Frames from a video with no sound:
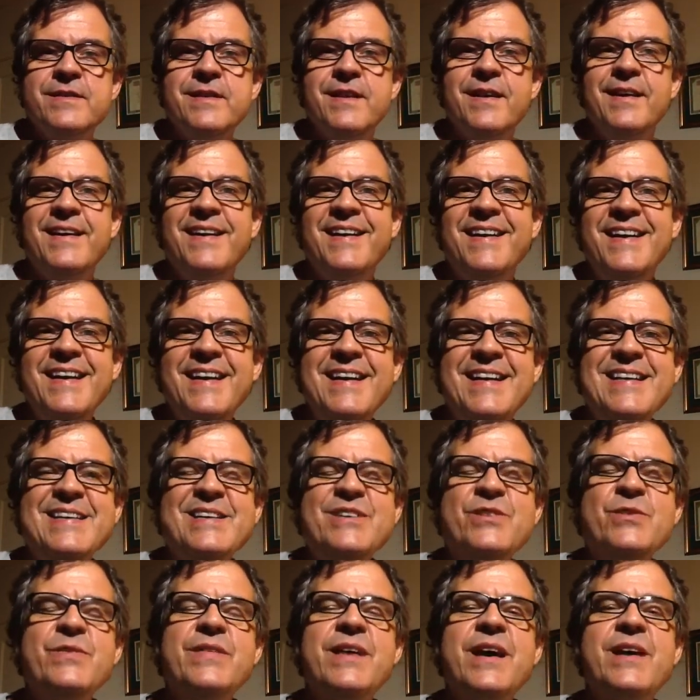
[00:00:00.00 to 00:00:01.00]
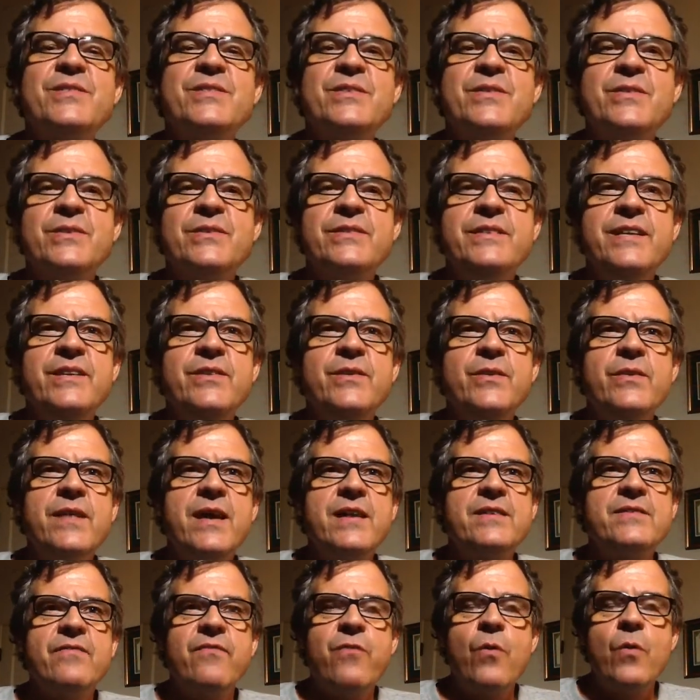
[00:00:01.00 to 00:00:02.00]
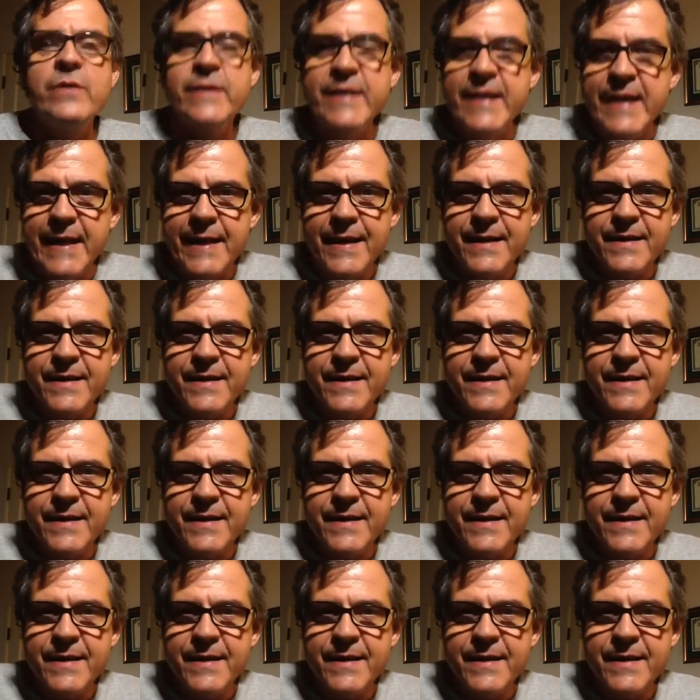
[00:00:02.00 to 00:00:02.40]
2013-2014